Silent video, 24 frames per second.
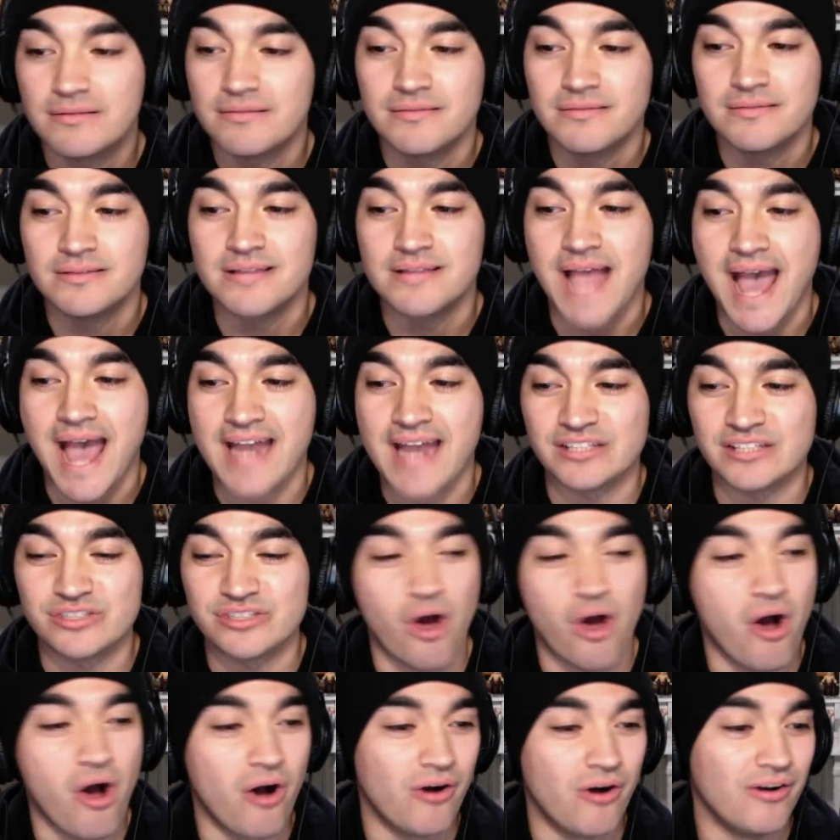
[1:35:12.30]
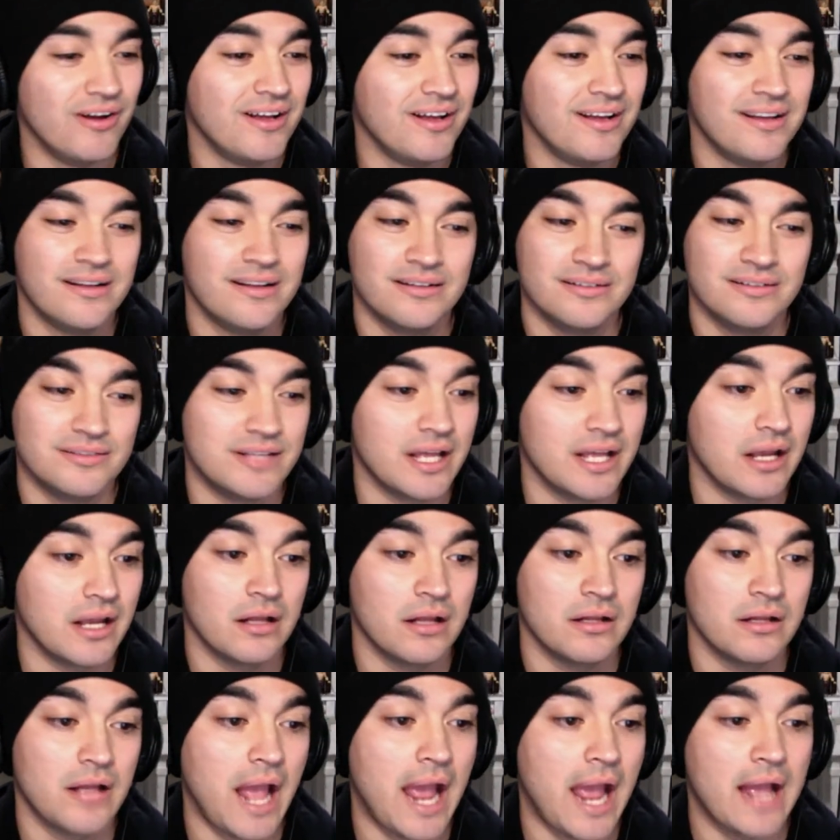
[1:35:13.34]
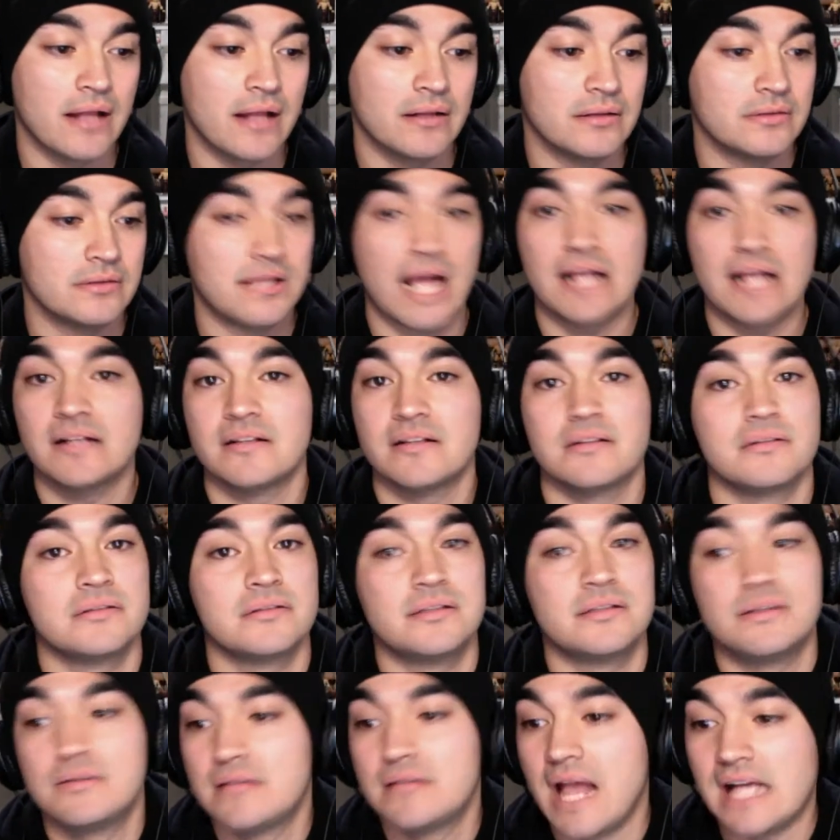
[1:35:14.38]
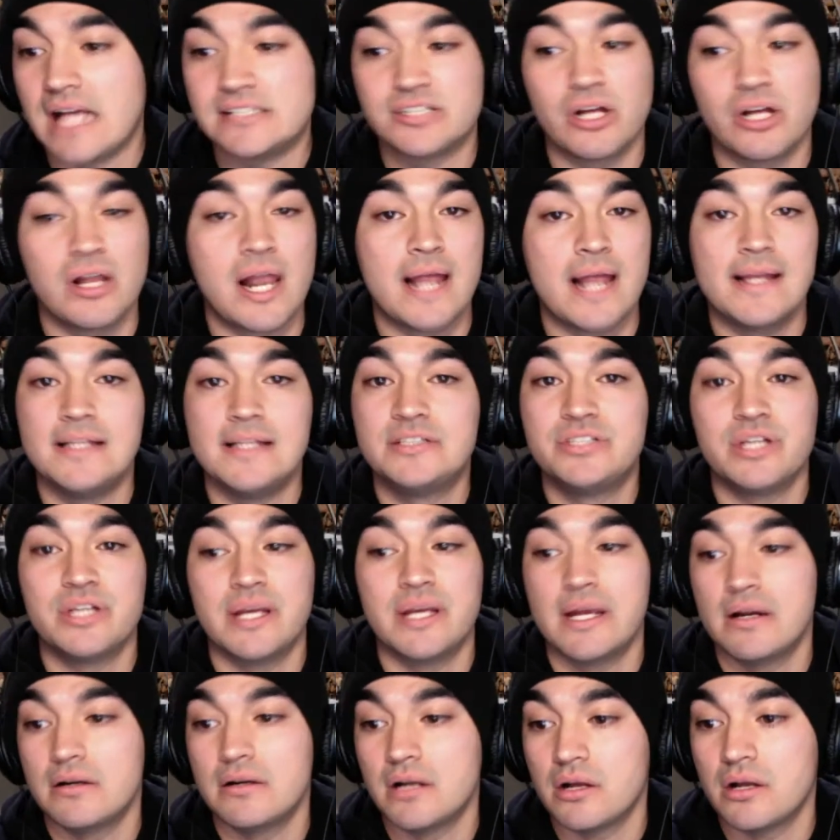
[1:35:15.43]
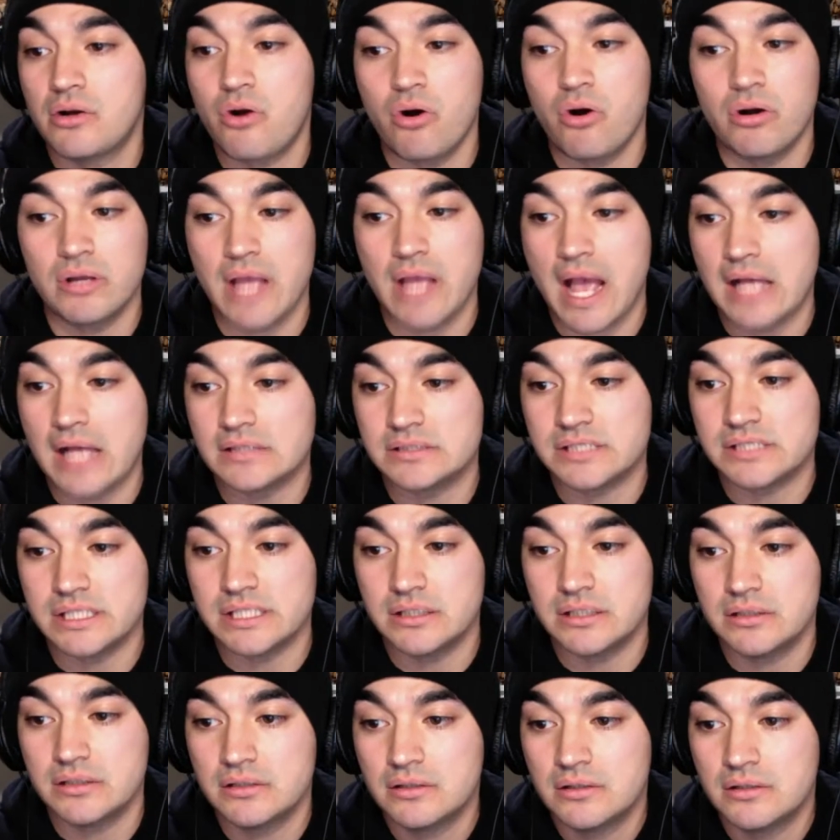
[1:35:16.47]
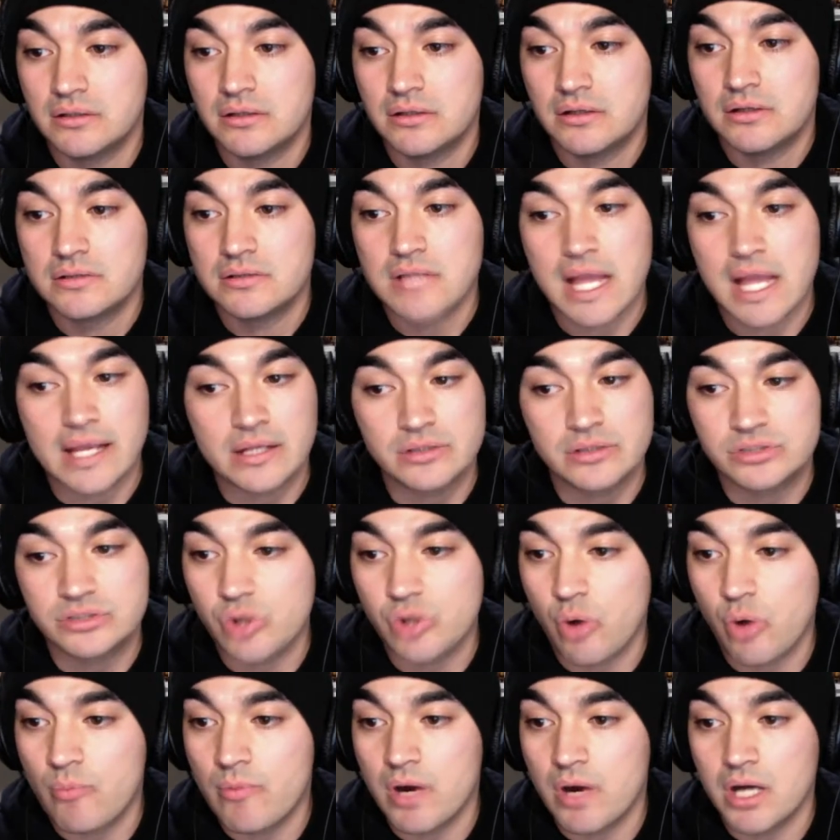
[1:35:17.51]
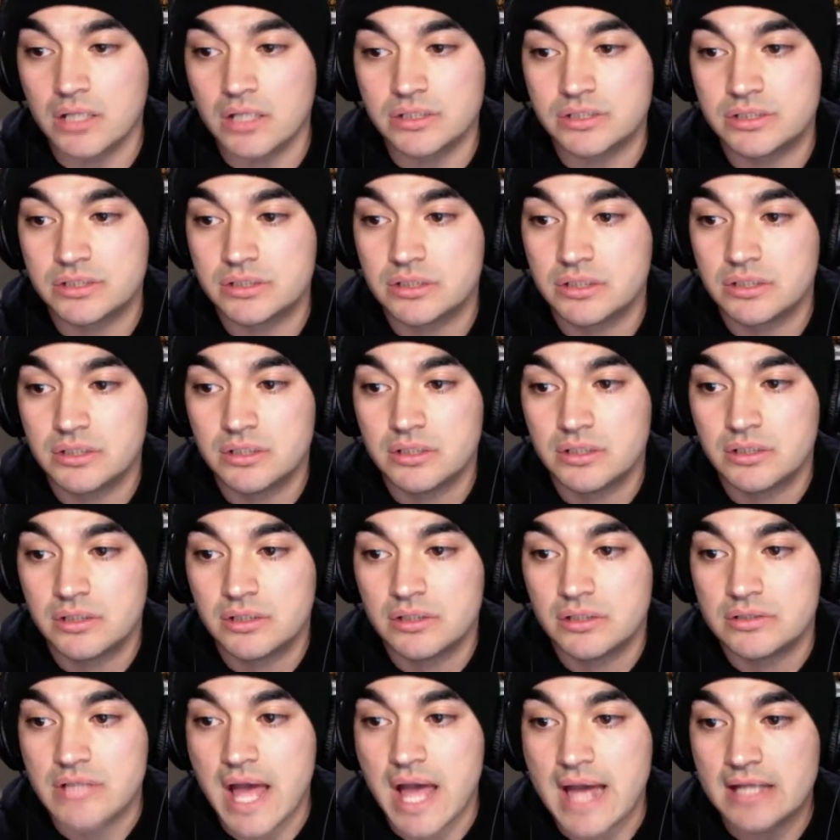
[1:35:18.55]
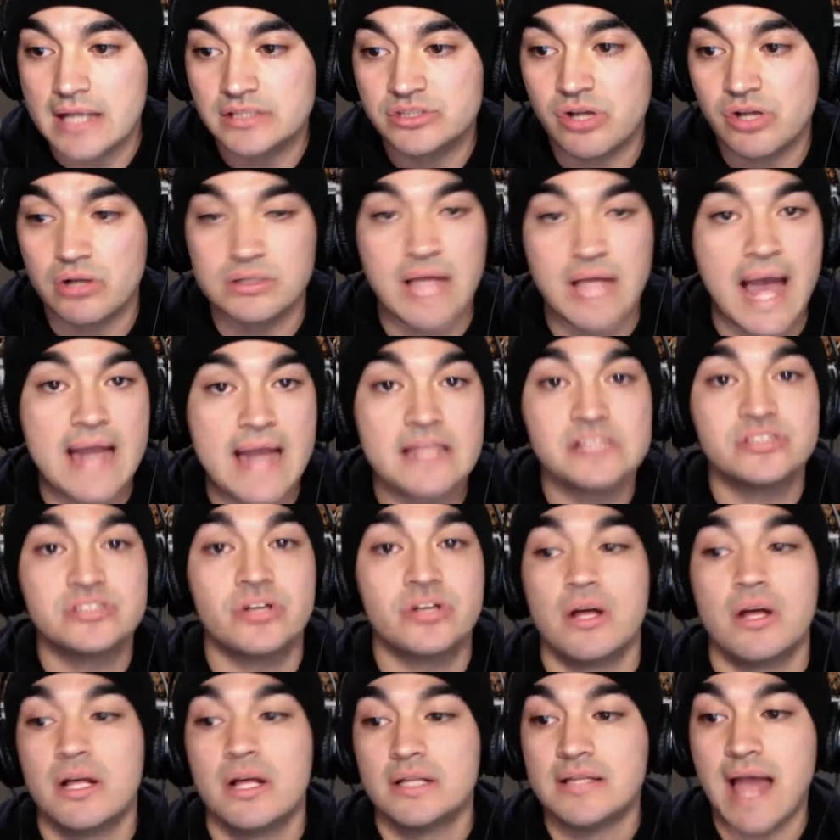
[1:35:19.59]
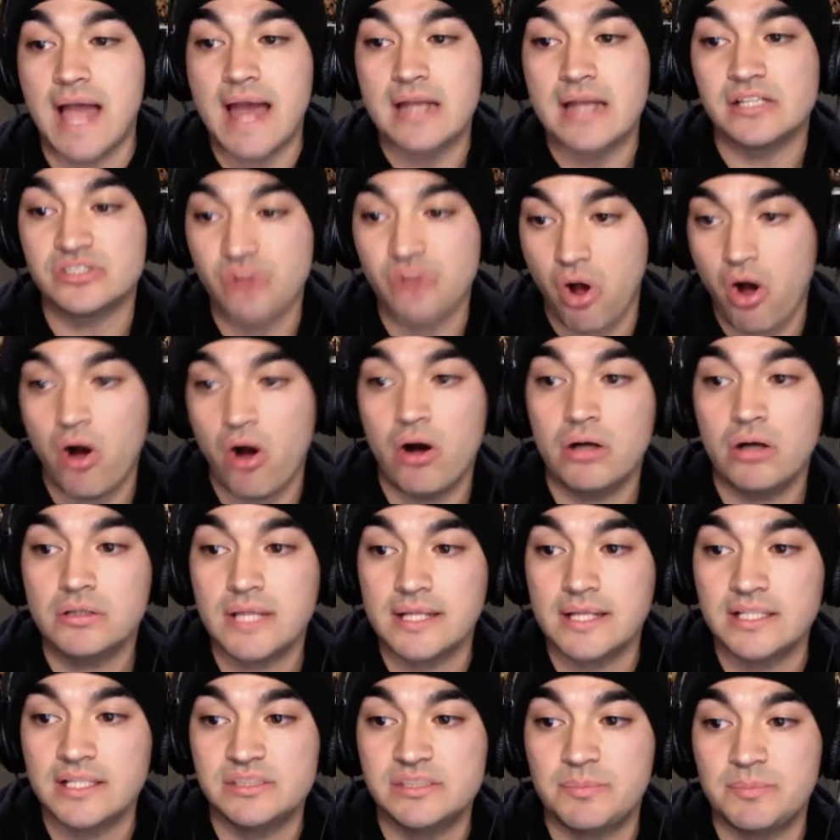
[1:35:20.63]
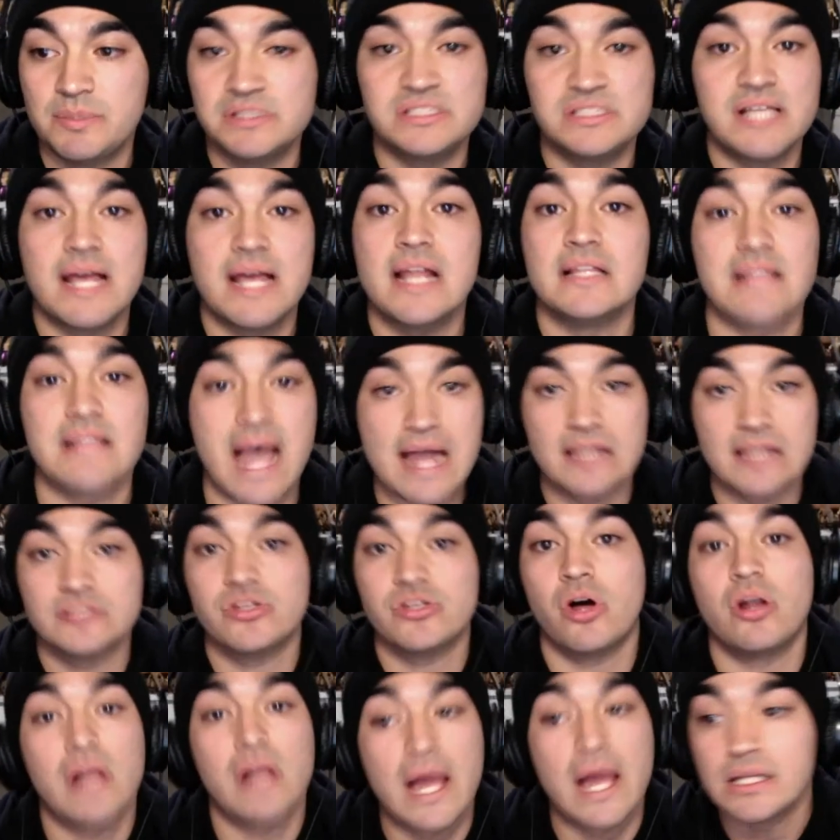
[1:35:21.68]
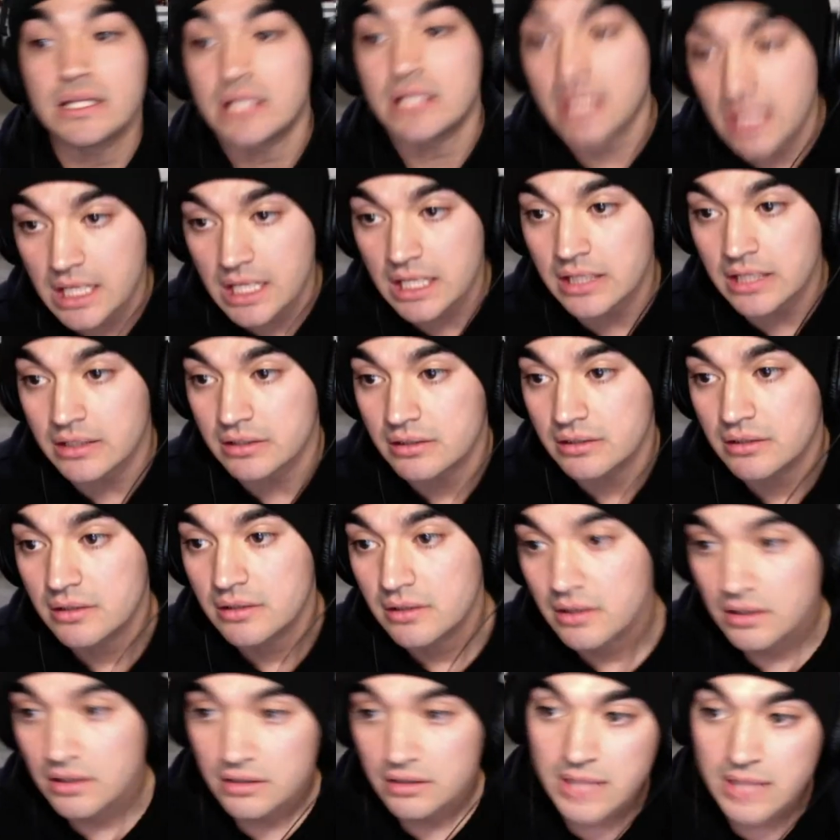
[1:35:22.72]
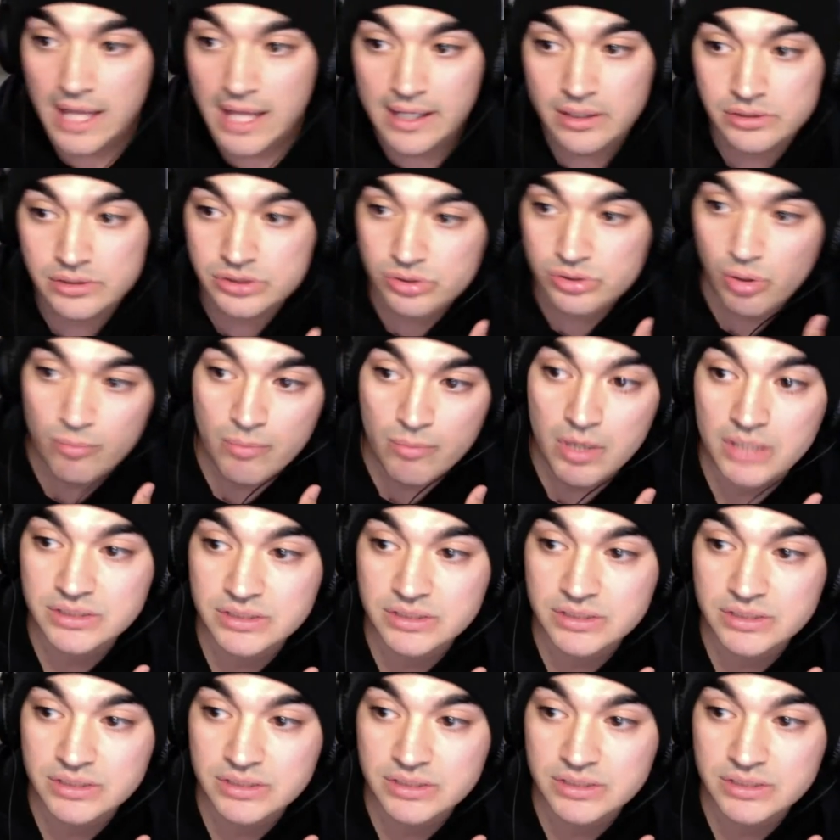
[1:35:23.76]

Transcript: That is all. Nick, hey, that's all I need to hear, Nicole Yazzie. Thank you so much. That is all. That is all that needs to be said, and that is all I need. Thank you so much.